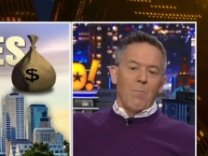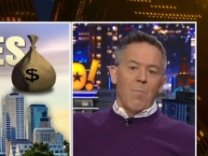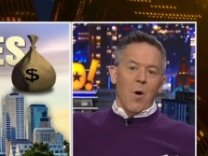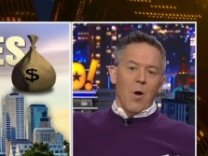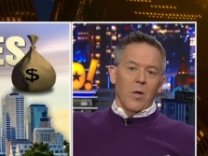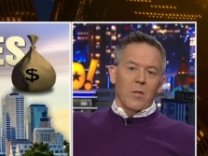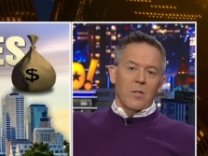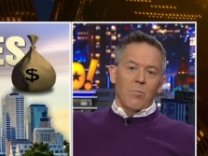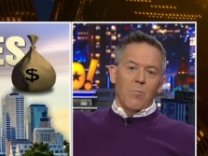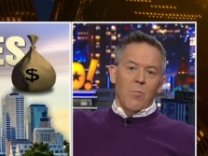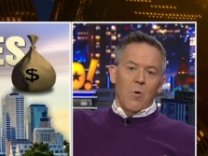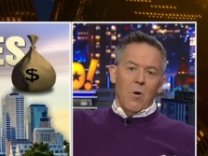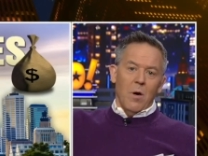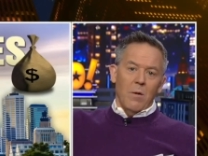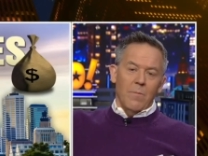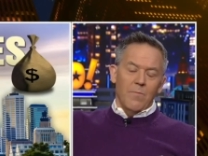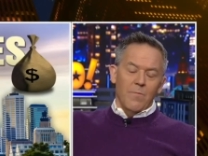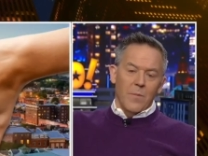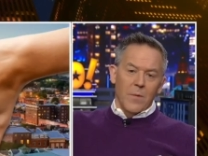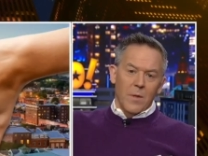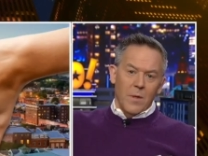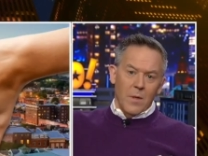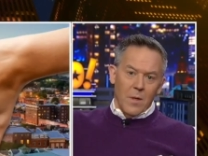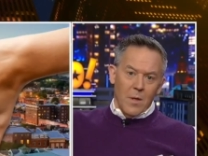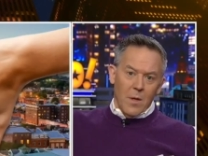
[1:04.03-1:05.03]
Baltimore?
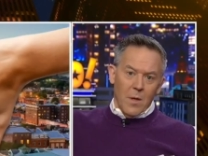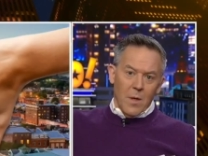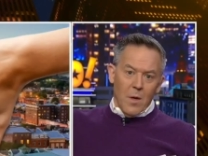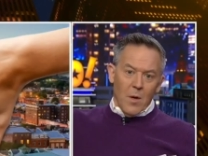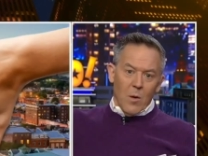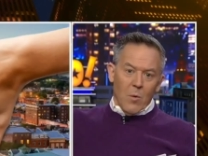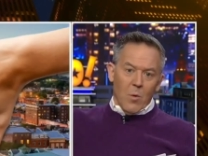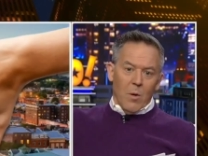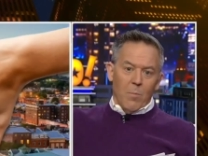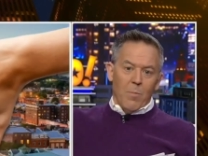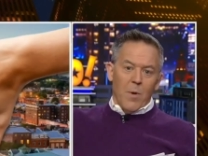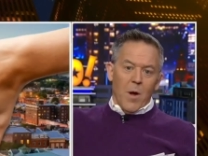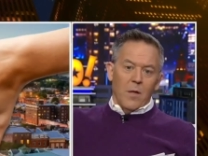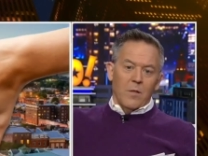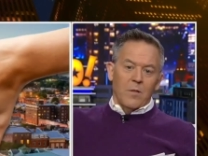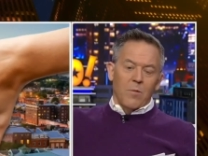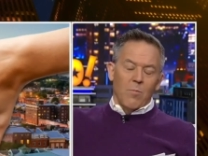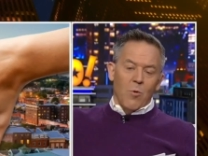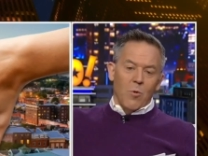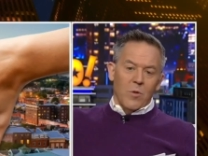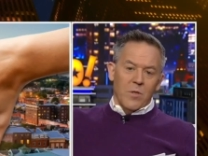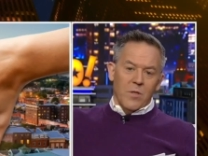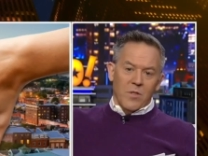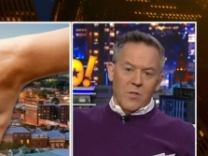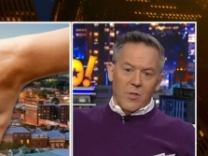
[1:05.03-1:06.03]
Well,
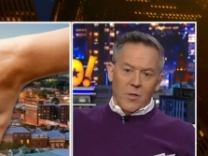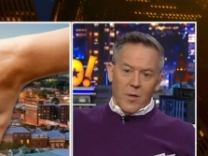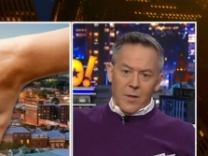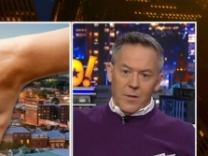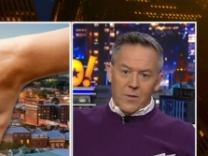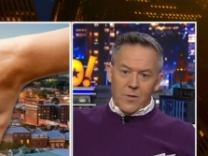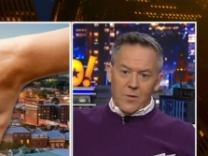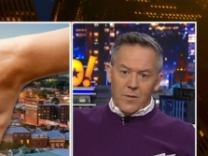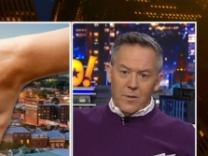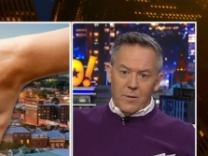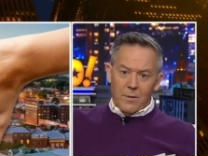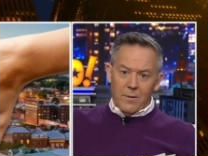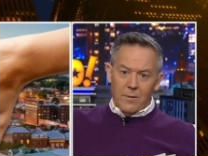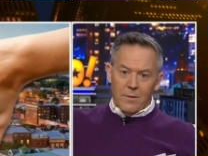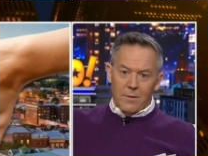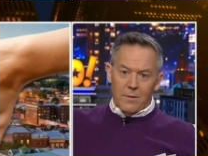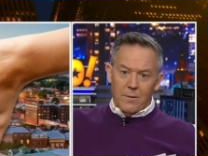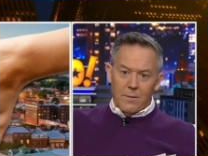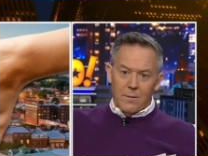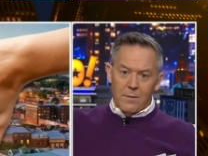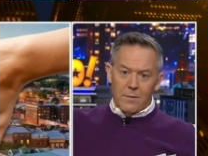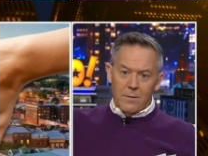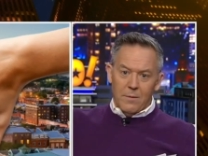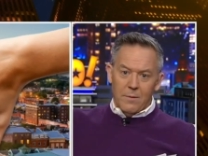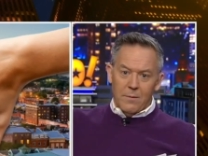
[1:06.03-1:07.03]
Baltimore sucks.
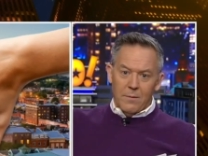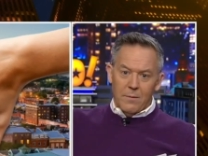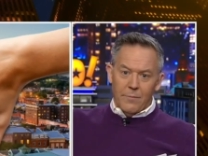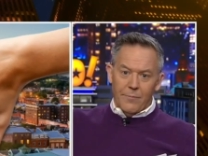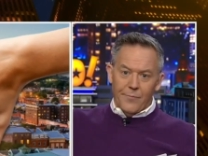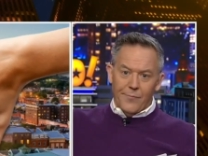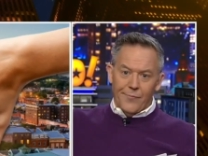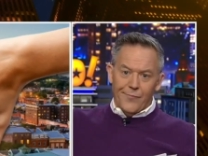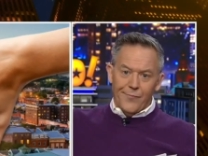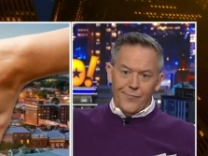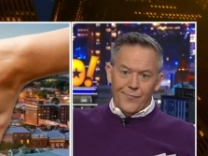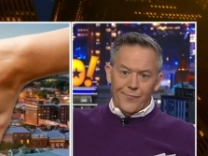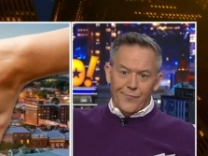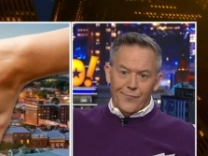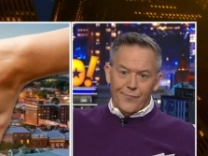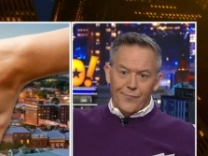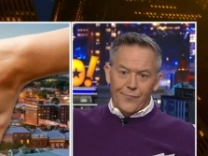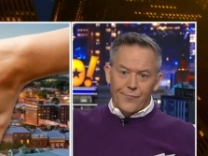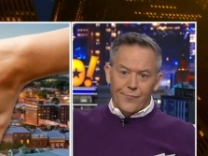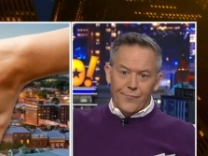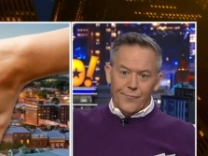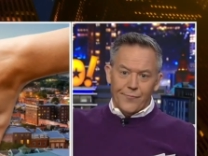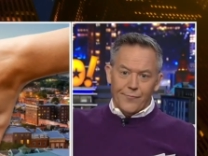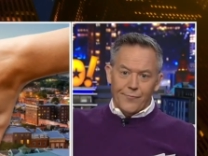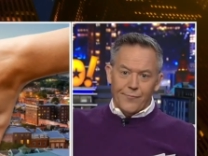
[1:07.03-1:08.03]

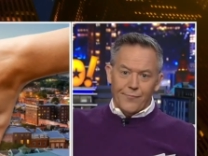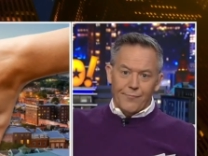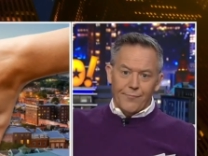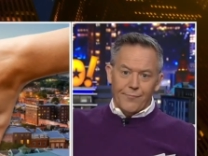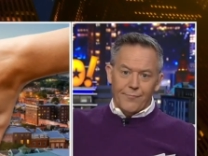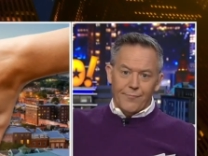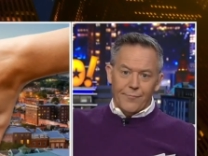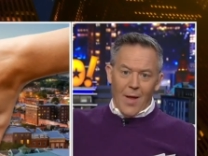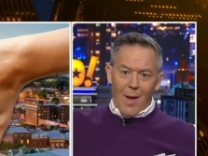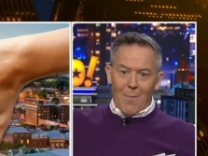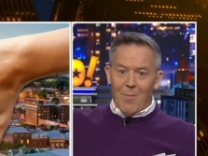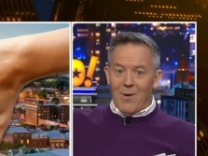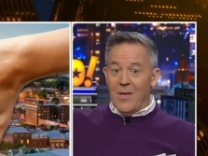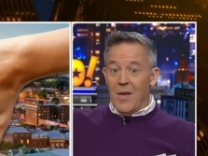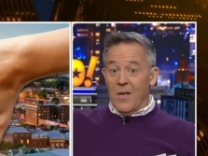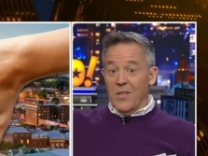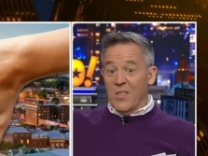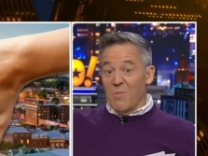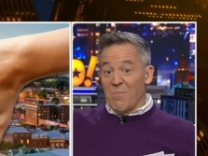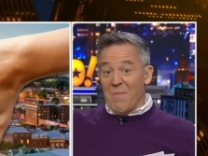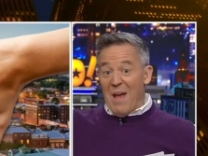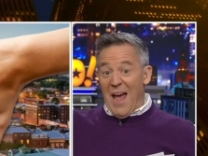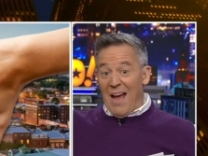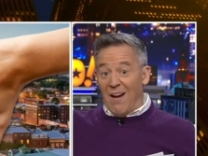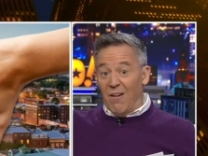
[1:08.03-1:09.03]
I mean, it
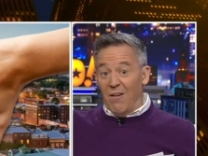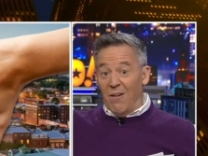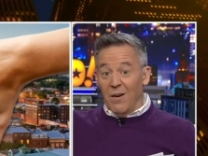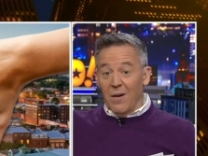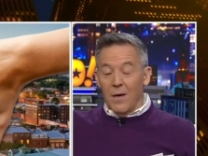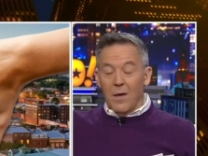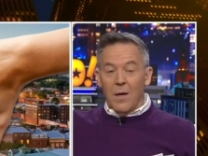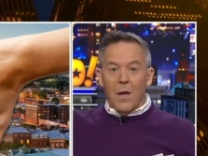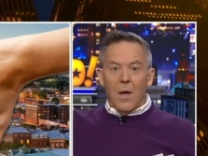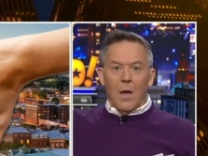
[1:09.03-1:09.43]
doesn't matter.